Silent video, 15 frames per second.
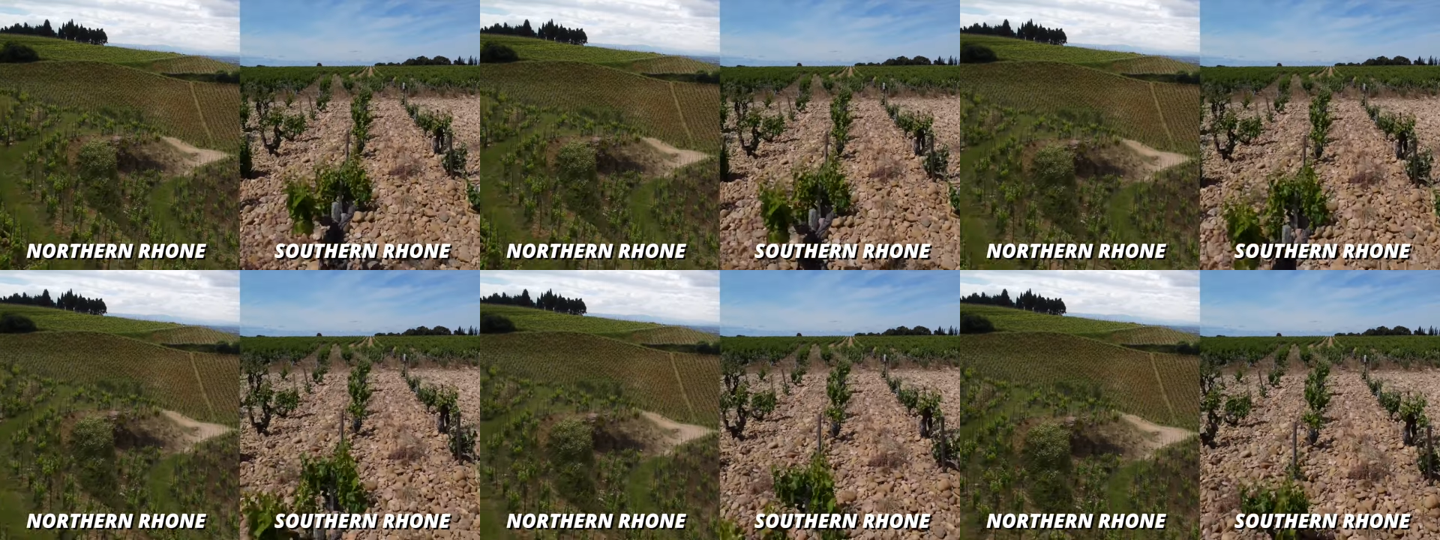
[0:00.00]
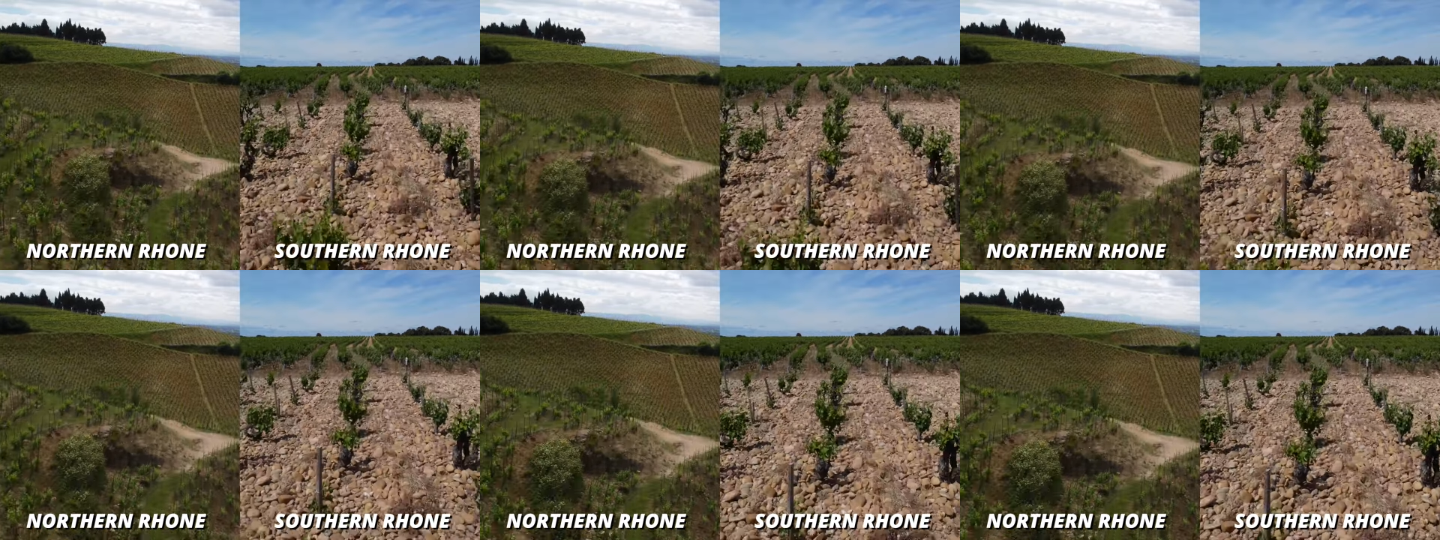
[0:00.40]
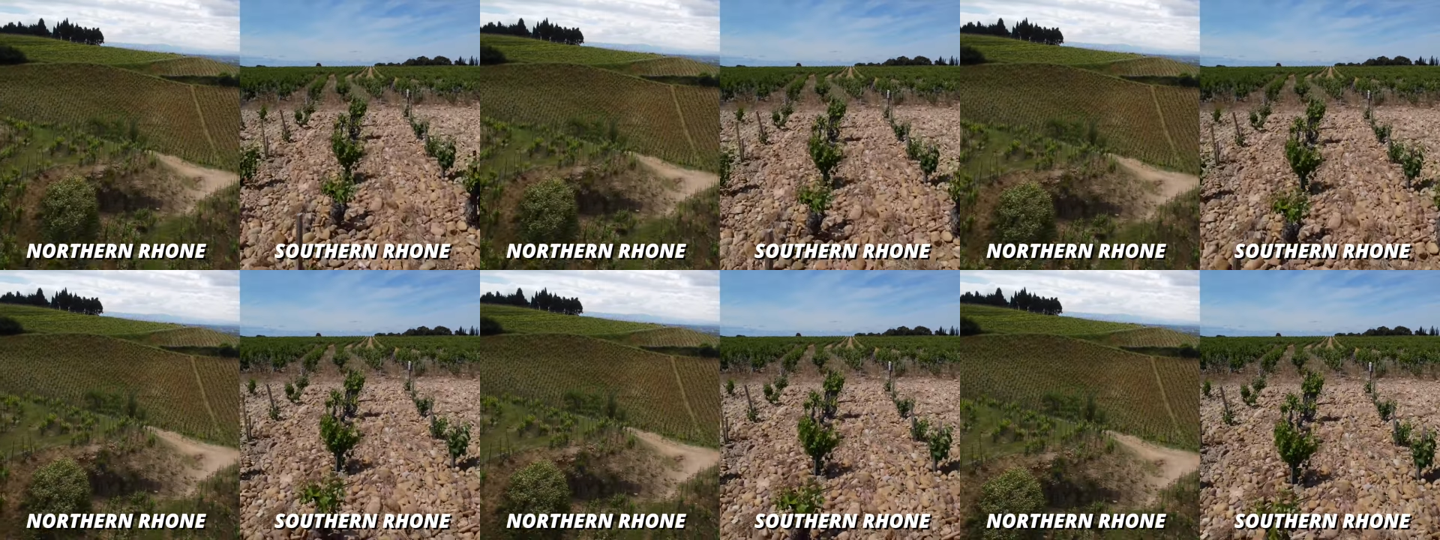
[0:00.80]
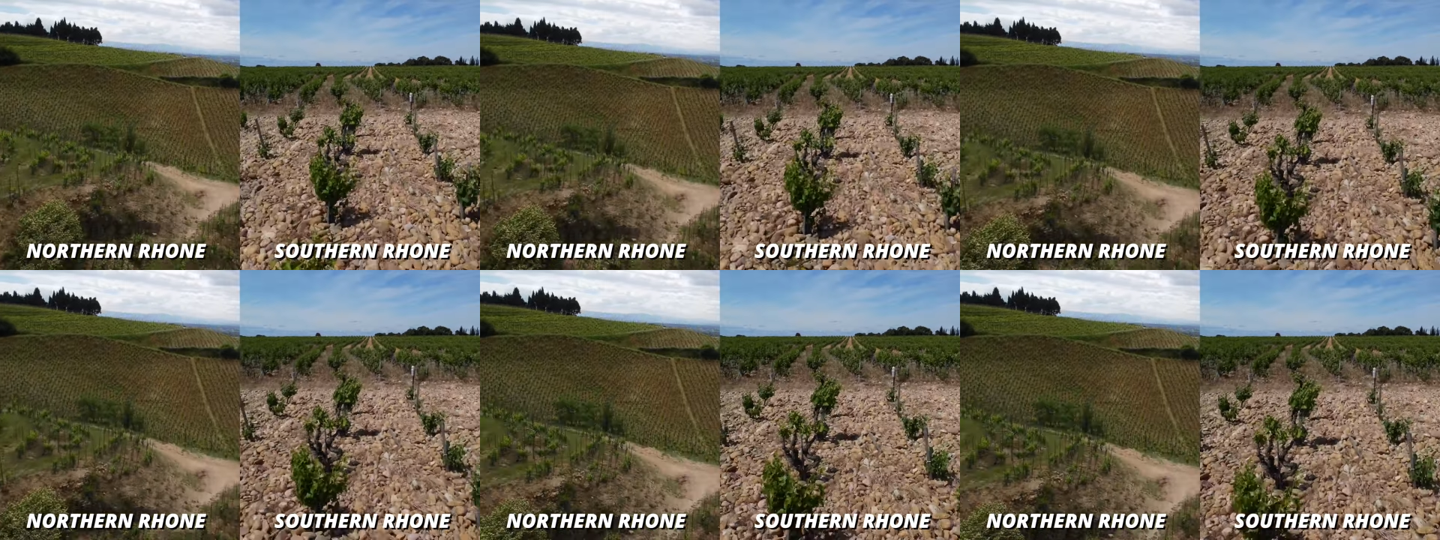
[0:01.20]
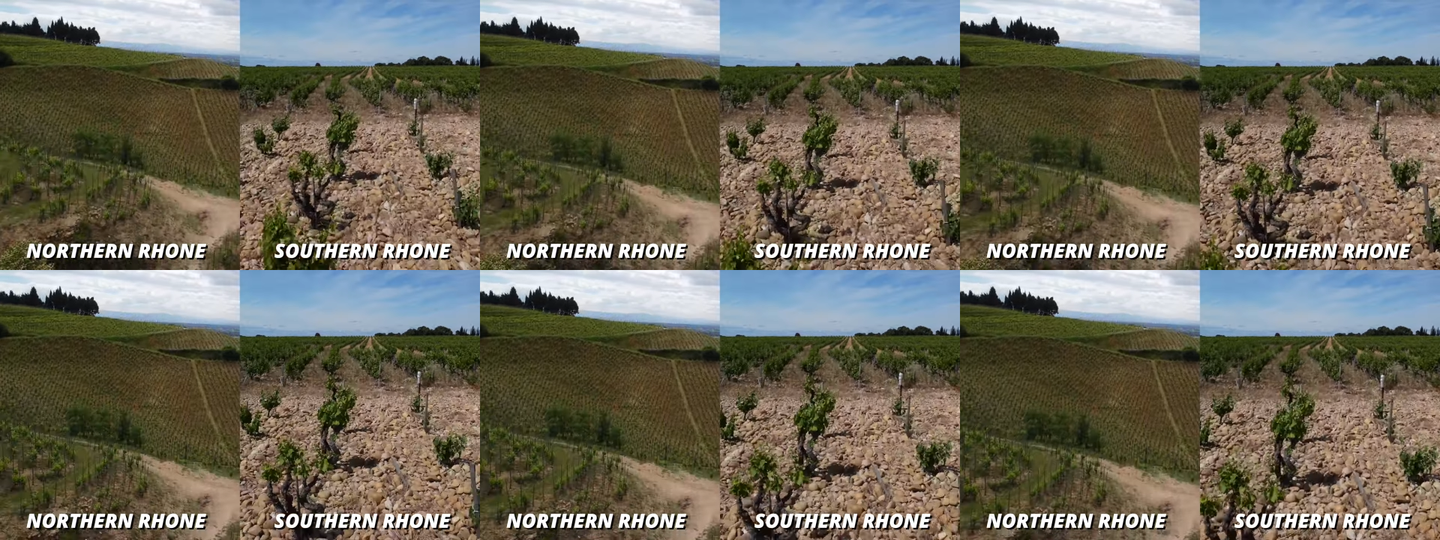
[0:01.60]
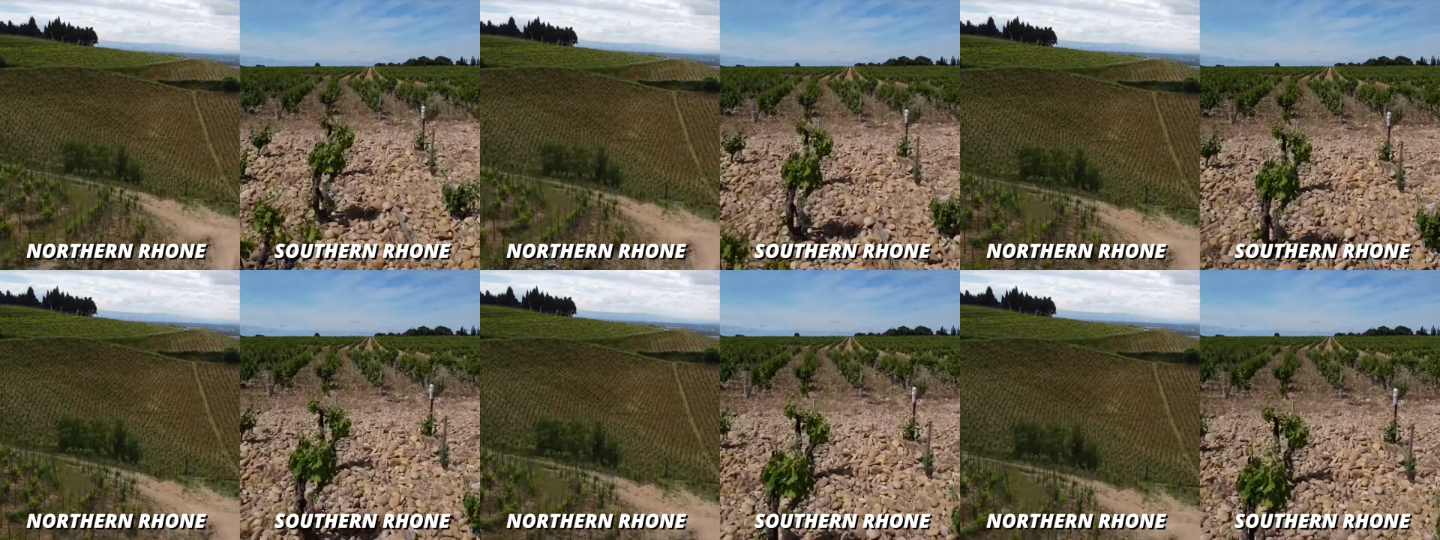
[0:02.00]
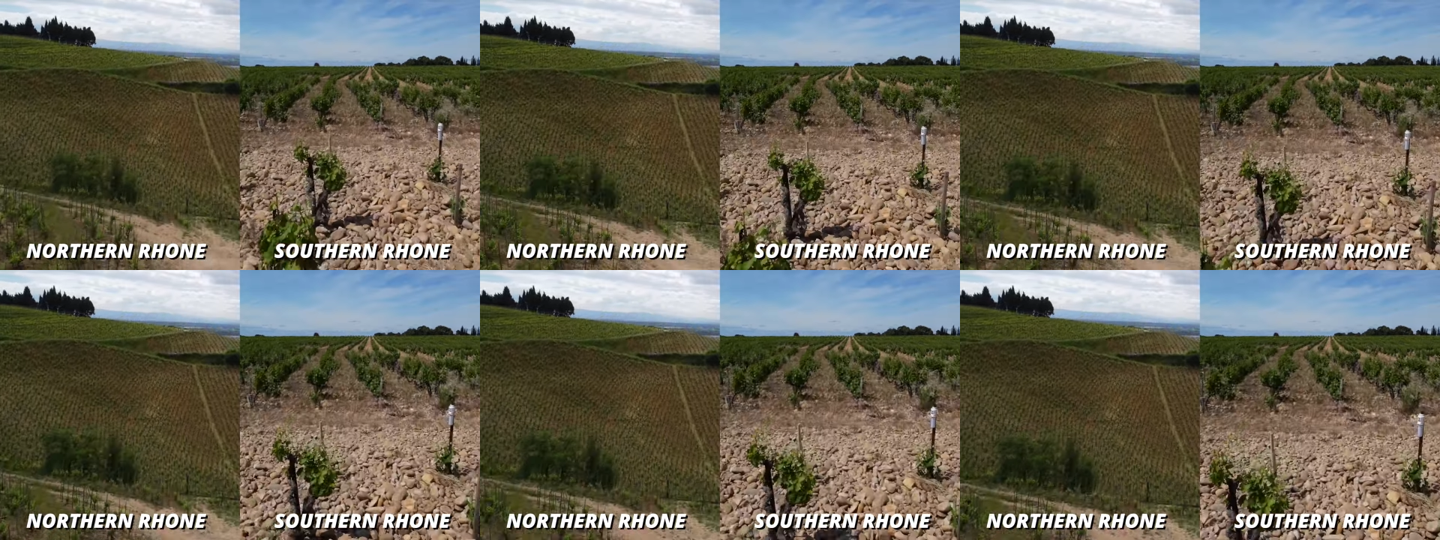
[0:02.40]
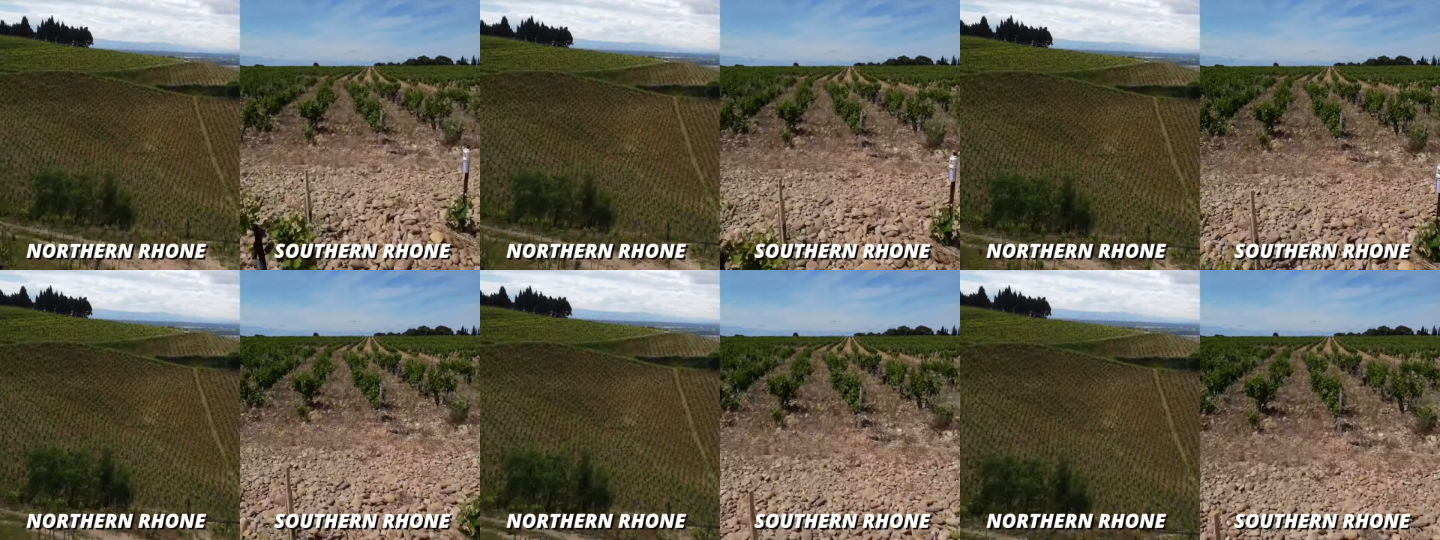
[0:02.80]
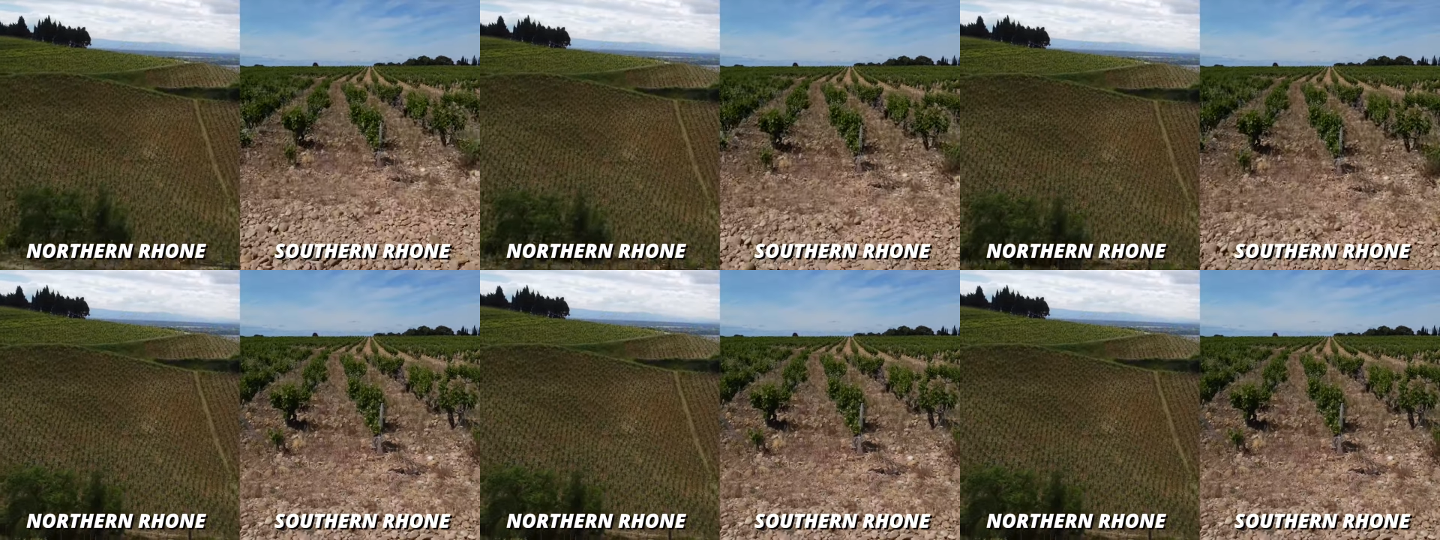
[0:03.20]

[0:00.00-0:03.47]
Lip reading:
[unreadable: no face in view]